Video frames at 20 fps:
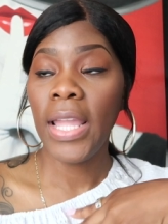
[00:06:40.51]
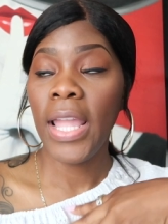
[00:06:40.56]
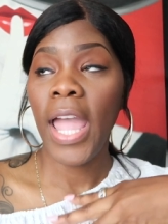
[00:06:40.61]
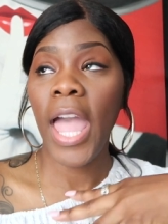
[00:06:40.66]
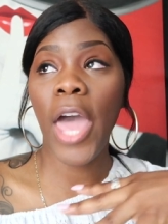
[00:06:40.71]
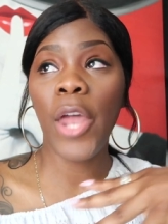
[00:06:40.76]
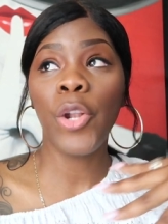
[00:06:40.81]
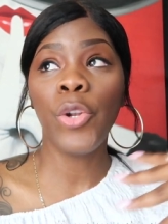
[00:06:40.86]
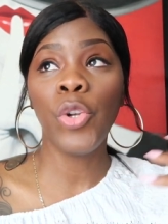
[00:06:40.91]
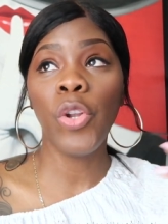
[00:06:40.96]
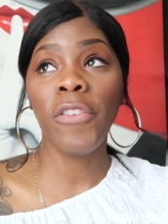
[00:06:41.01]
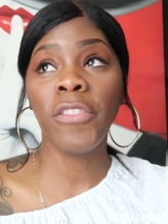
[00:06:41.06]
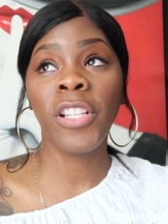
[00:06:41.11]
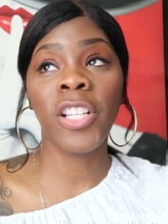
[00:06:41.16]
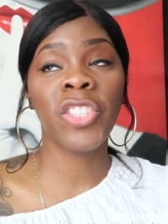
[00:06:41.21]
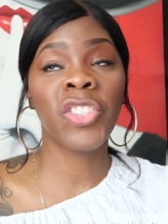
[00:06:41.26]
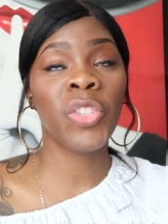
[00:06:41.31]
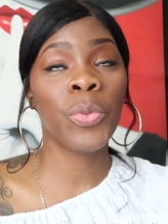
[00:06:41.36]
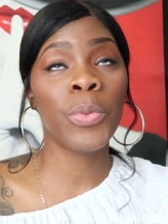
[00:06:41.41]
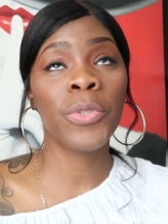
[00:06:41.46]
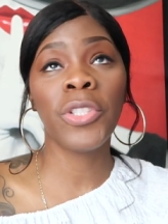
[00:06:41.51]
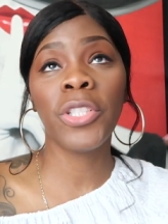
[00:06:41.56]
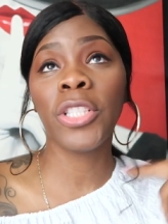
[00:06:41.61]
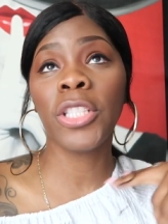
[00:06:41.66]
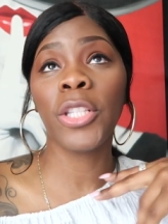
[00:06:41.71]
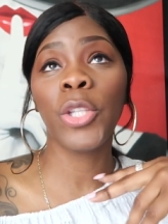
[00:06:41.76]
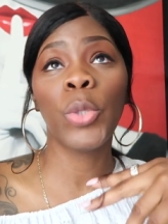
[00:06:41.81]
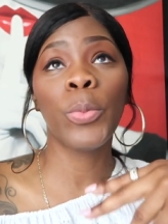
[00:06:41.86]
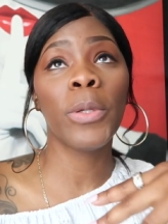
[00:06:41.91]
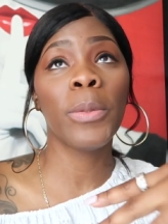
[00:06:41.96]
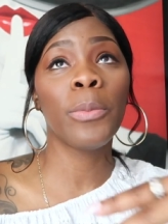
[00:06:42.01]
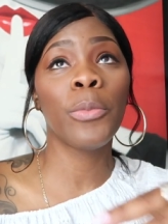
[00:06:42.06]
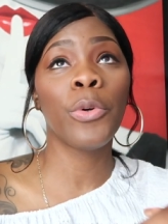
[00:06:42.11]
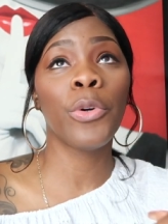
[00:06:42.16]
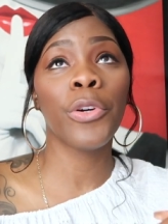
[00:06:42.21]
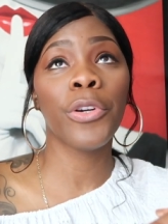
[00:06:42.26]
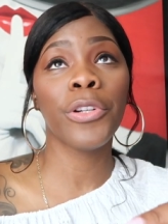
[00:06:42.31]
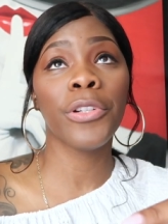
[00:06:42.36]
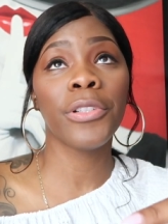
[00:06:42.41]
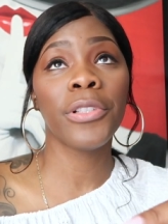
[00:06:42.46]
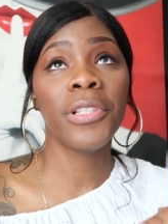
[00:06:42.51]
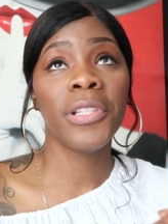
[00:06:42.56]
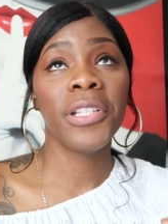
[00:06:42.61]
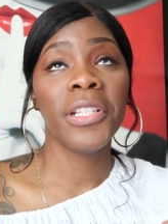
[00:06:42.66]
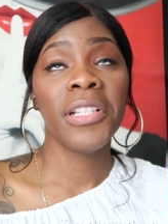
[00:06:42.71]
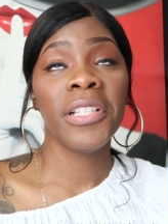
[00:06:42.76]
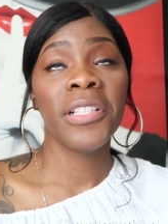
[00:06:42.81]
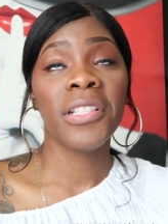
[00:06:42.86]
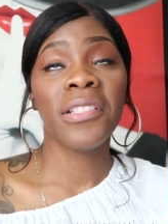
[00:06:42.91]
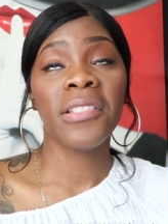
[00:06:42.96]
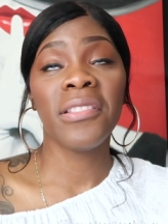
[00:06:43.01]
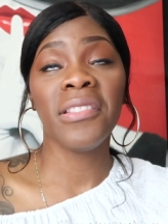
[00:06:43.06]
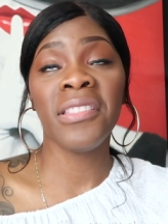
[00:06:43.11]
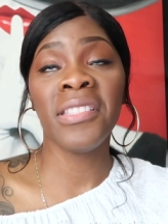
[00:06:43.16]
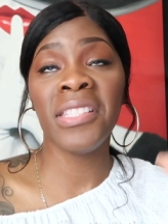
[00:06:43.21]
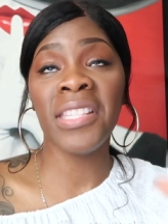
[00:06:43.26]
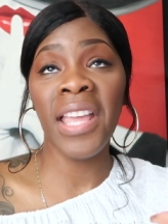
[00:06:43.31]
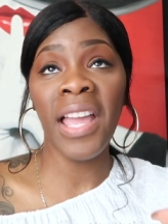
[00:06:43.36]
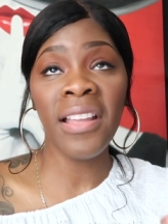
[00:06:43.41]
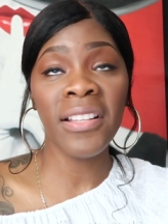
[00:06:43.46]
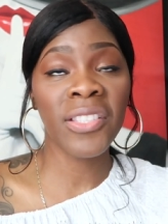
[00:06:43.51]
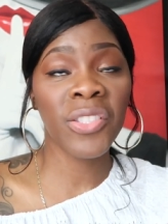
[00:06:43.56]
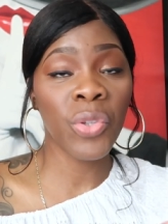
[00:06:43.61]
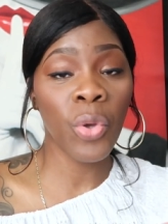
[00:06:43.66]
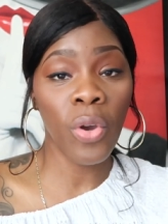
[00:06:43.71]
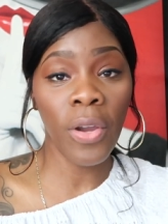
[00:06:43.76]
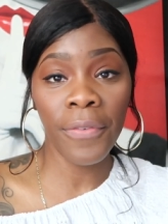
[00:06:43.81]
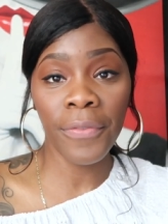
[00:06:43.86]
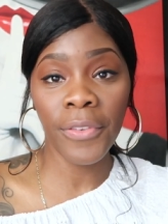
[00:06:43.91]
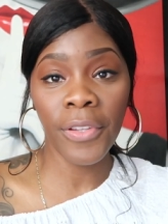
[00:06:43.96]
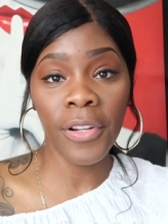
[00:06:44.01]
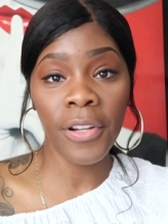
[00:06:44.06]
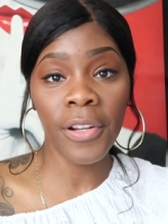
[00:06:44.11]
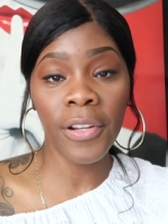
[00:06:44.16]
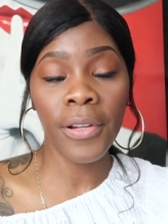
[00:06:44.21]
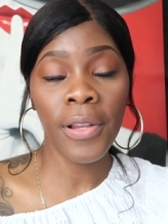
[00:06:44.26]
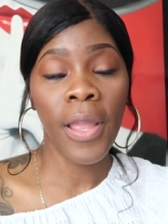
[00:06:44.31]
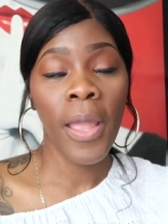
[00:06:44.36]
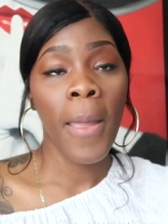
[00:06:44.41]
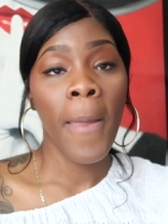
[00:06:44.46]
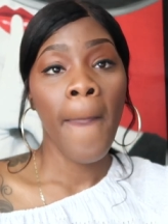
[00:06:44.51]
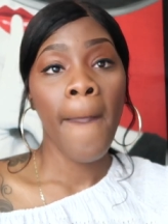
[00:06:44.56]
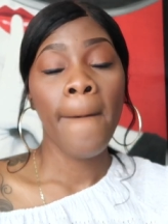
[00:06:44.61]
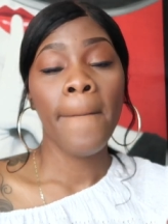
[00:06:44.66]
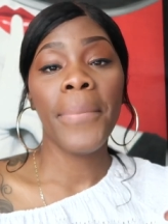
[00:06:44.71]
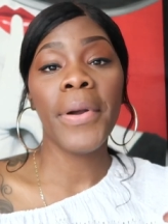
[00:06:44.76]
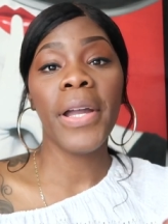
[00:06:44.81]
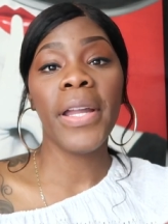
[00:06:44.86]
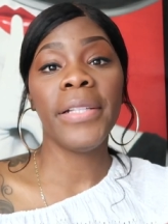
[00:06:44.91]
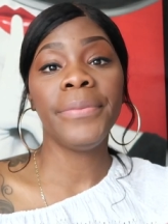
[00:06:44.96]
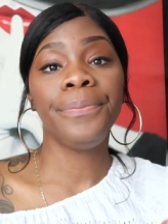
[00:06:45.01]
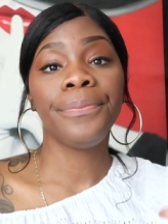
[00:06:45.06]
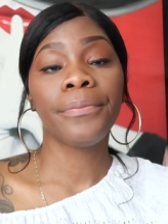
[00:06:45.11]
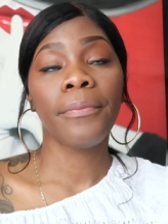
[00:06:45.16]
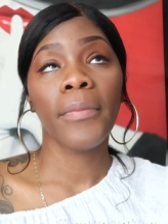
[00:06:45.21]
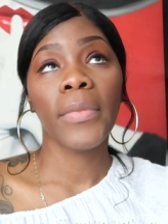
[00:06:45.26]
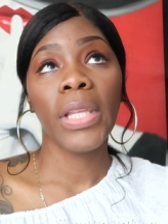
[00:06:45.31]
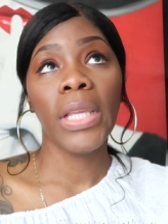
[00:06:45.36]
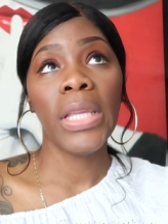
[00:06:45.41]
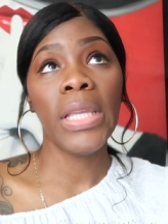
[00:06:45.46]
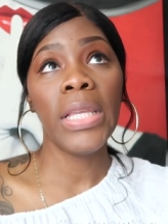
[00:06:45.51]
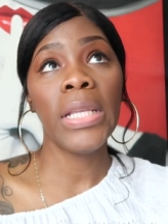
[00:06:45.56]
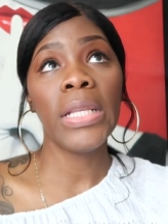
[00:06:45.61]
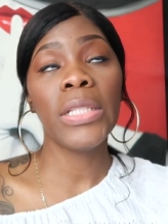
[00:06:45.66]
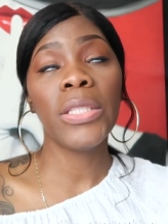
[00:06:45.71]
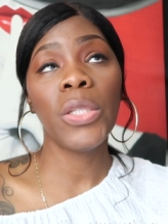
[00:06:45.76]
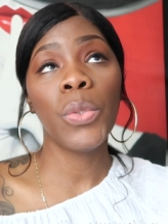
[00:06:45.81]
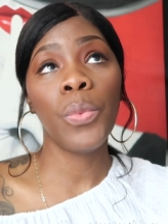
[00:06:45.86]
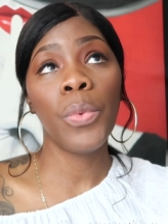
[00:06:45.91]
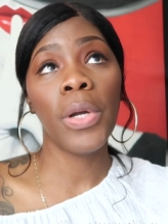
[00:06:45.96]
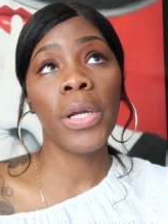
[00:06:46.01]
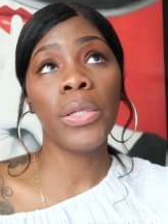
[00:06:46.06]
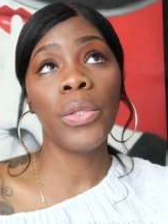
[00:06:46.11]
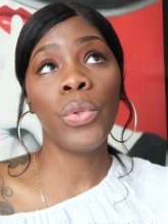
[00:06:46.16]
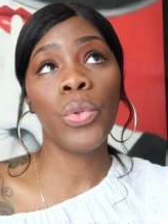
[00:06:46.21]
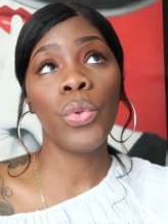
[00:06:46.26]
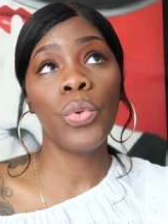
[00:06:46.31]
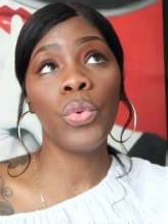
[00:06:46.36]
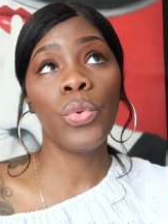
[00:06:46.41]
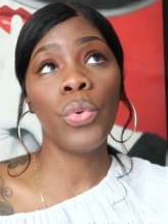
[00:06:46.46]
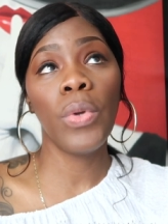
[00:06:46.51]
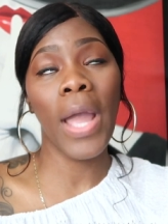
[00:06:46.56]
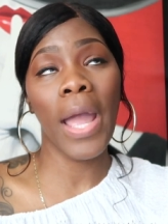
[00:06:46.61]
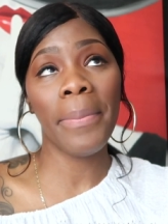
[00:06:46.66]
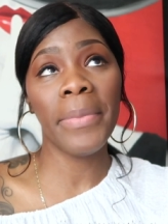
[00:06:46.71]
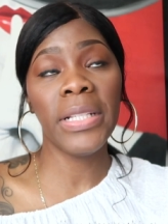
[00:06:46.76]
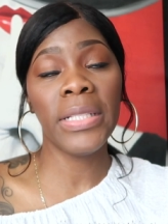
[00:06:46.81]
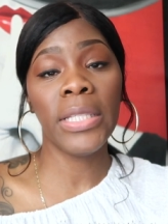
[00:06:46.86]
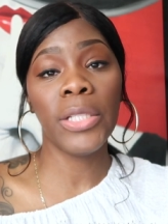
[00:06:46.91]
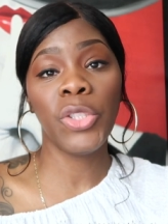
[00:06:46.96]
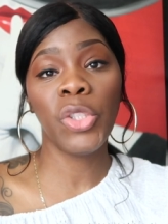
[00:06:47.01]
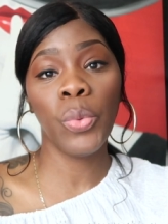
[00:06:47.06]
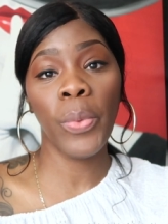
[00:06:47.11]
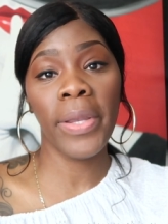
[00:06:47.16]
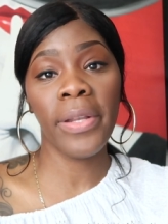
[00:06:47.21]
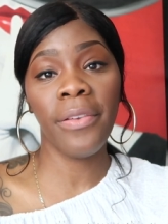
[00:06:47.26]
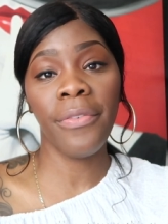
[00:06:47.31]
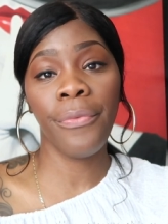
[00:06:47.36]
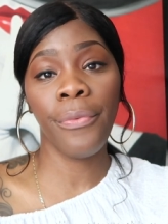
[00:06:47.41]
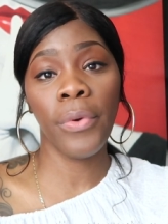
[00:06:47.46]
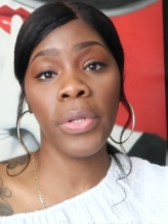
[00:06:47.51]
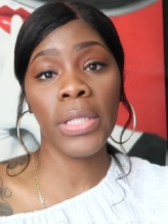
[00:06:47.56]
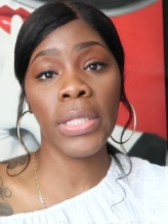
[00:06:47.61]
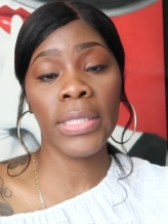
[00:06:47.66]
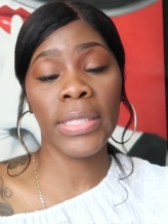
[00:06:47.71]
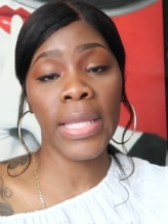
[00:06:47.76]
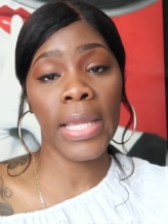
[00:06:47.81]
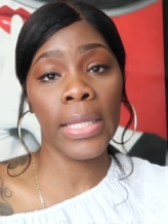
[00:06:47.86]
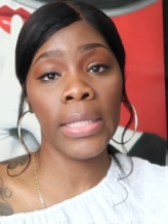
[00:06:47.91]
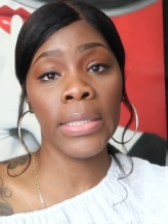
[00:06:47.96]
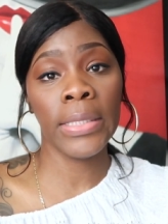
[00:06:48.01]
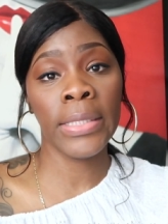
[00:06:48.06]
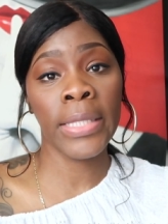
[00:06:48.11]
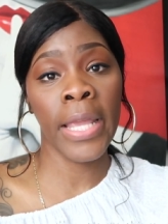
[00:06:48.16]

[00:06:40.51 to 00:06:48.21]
I don't know if because she was just a little bit more depth softer, but he is the one who got me situated for the second